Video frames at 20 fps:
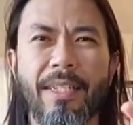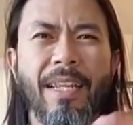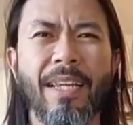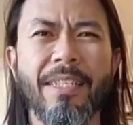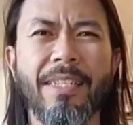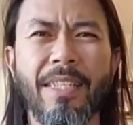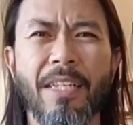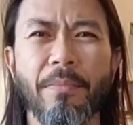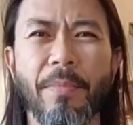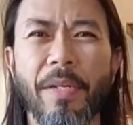The
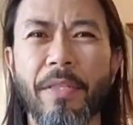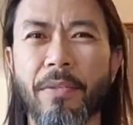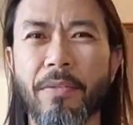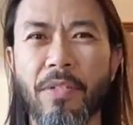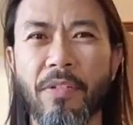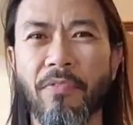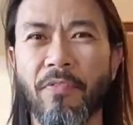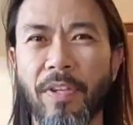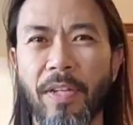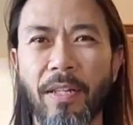nice thing about
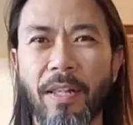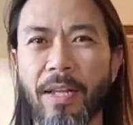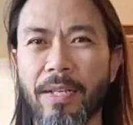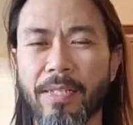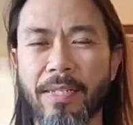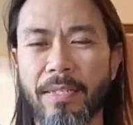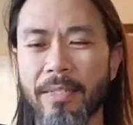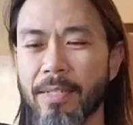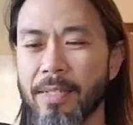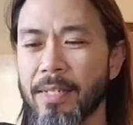those
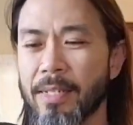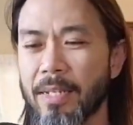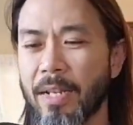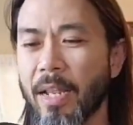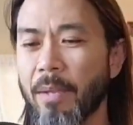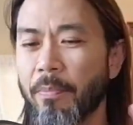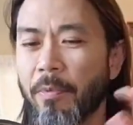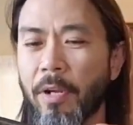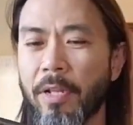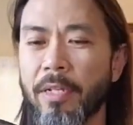fidlocks, they just
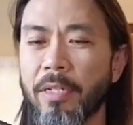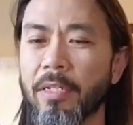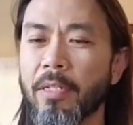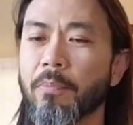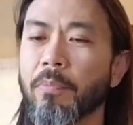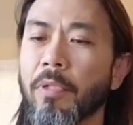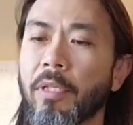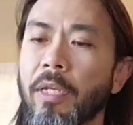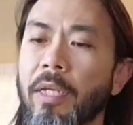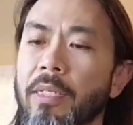snap right
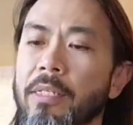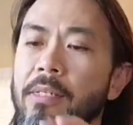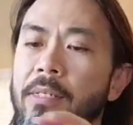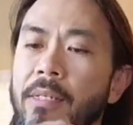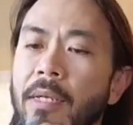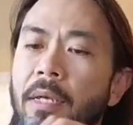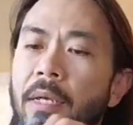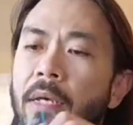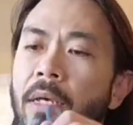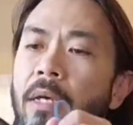into
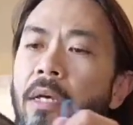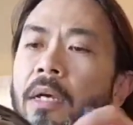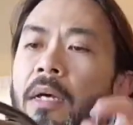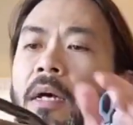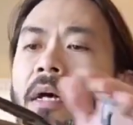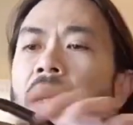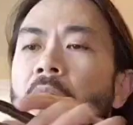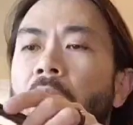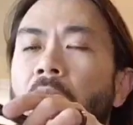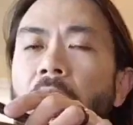place.
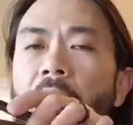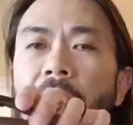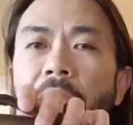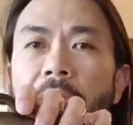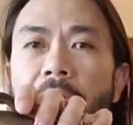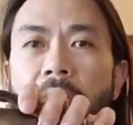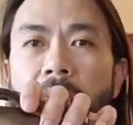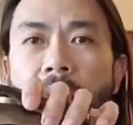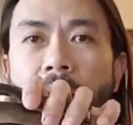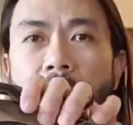
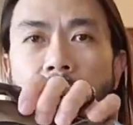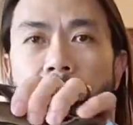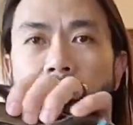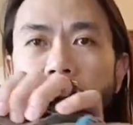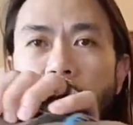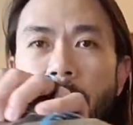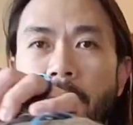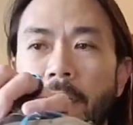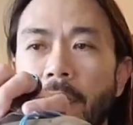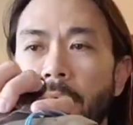On the
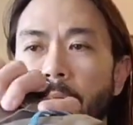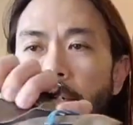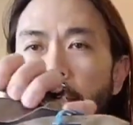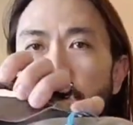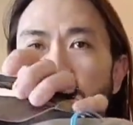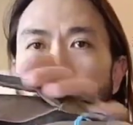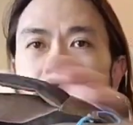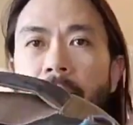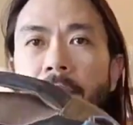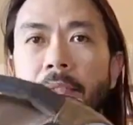top
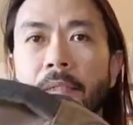here,